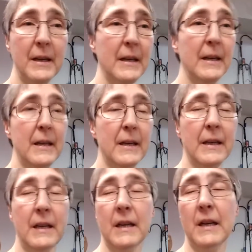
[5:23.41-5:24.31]
here
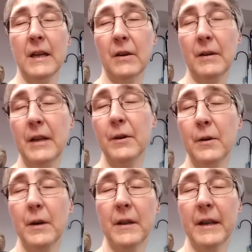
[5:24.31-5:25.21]
and there and
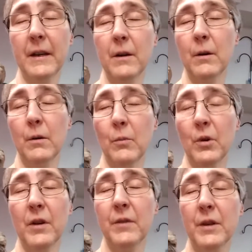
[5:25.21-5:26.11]
wherever you all are,
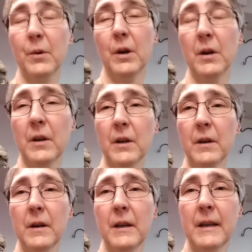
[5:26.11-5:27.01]
high
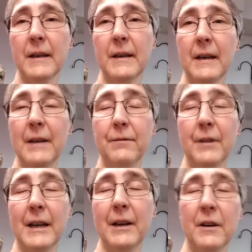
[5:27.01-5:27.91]
flyer up in the
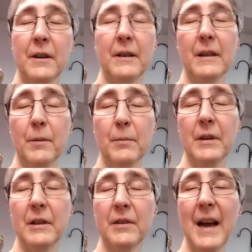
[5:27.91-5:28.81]
sky,
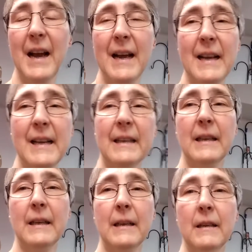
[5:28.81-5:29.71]
and
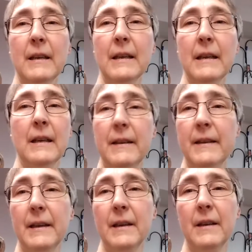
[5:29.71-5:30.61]
uh, we'll talk to you
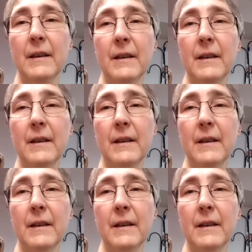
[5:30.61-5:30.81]
tomorrow.